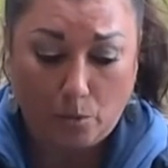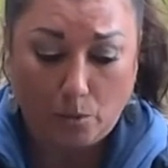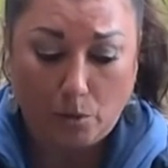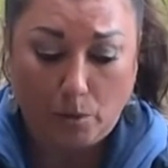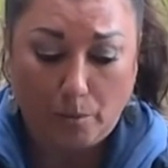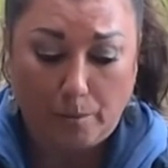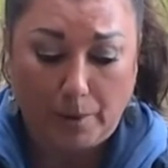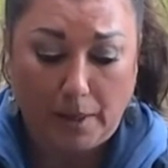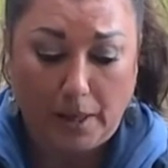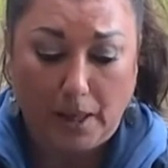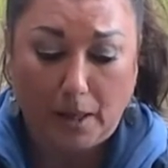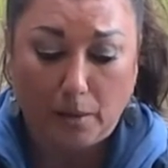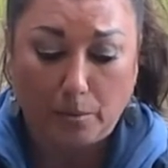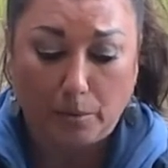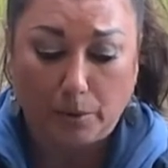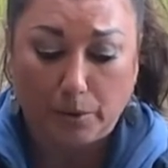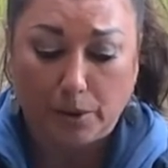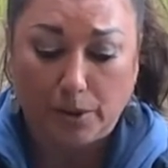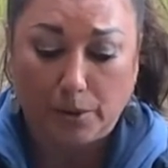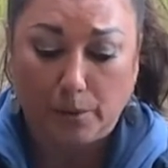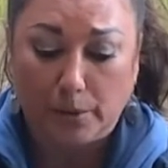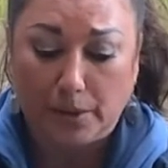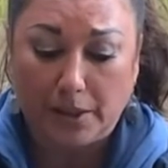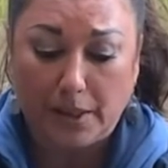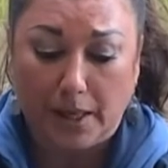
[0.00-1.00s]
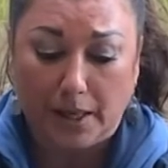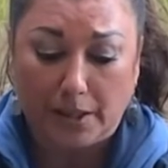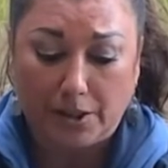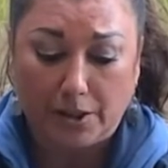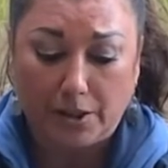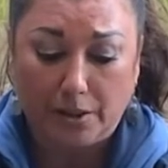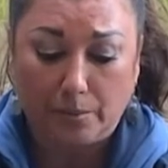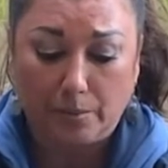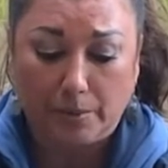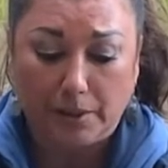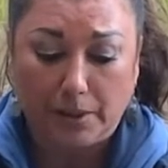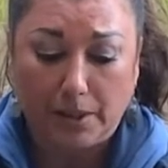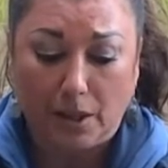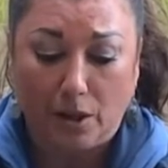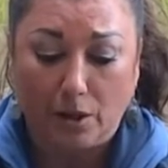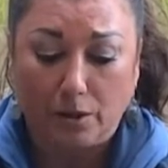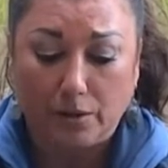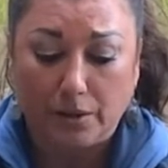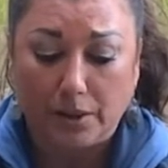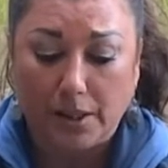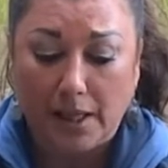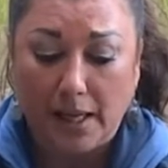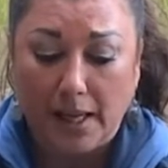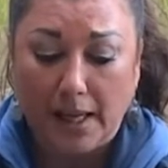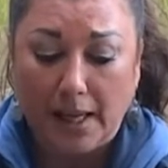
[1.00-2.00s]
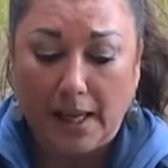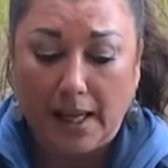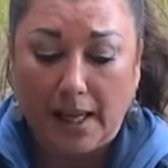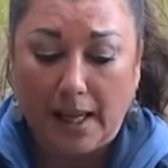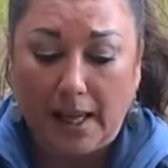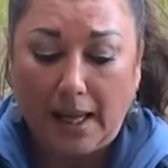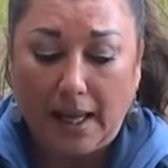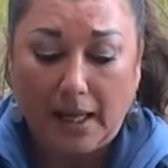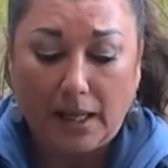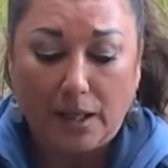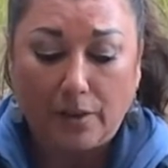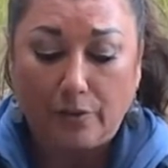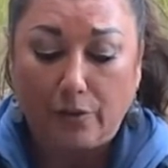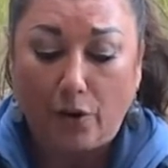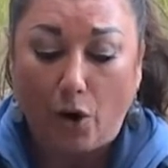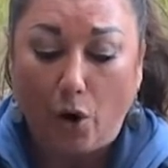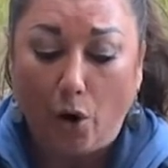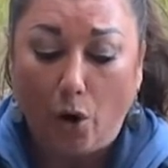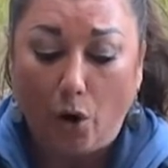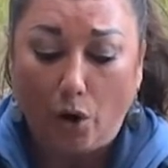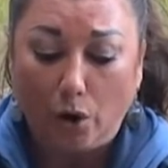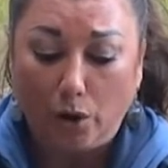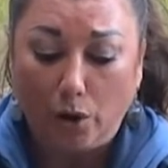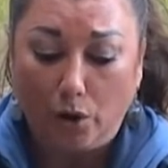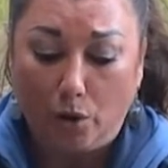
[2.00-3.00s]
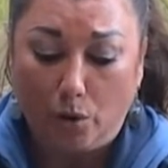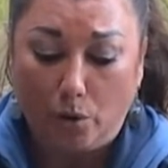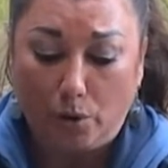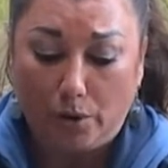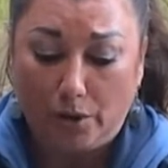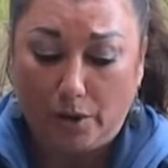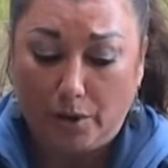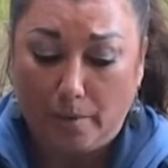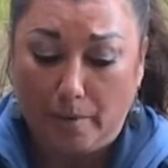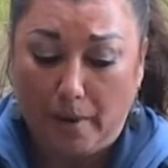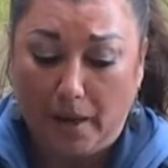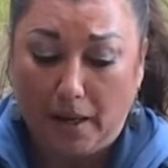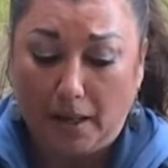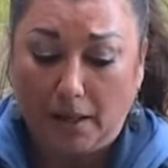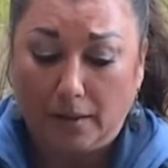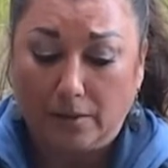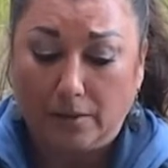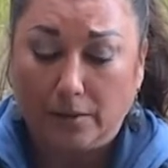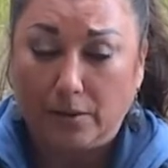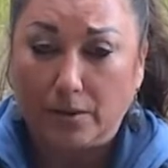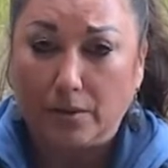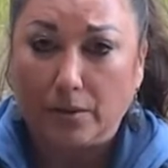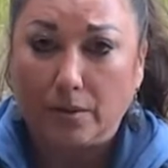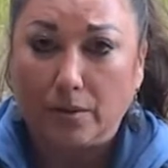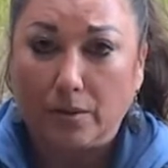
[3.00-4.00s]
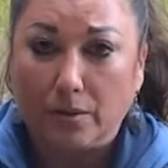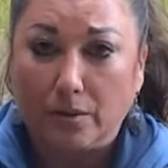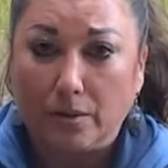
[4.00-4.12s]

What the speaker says: will be able to attach themselves if all lower domains